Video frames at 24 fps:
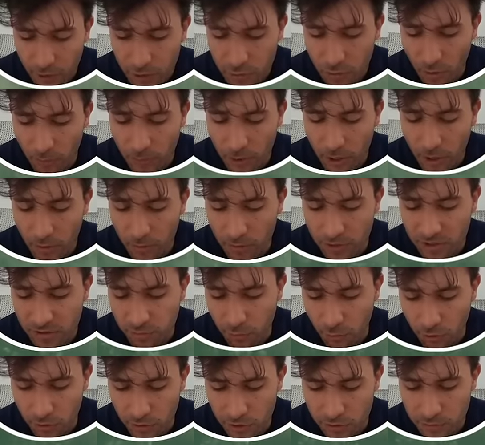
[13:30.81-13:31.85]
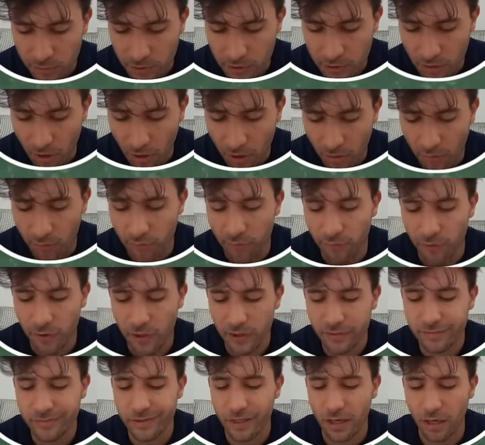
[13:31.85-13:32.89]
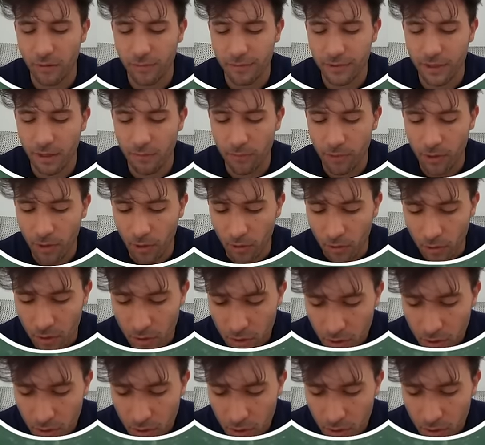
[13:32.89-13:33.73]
guys want me to come exploring this place on foot, comment down below.